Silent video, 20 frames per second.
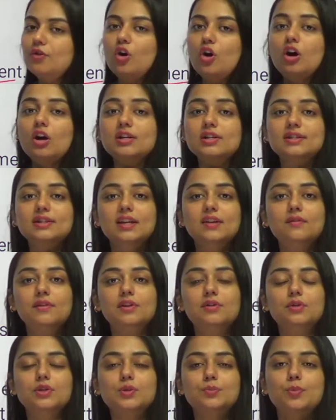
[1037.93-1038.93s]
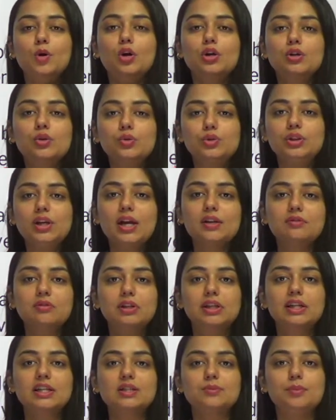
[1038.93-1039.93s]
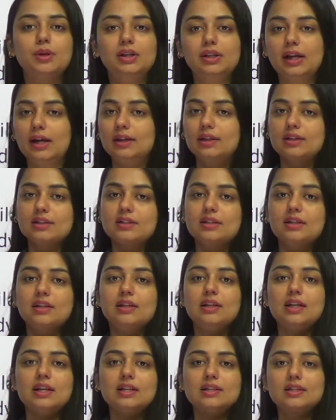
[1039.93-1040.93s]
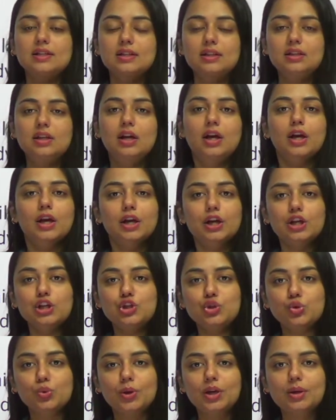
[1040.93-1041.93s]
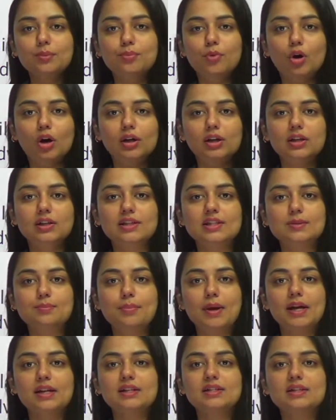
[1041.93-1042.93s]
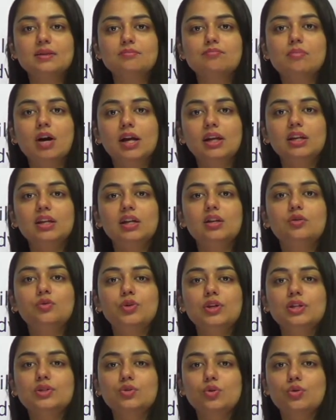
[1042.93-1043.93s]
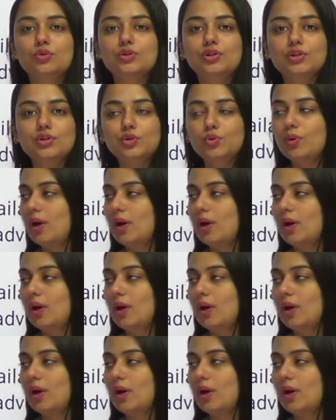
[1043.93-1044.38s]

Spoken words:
course they will respond to the advertisement. That is the reason issuing bodies spend some money and resources to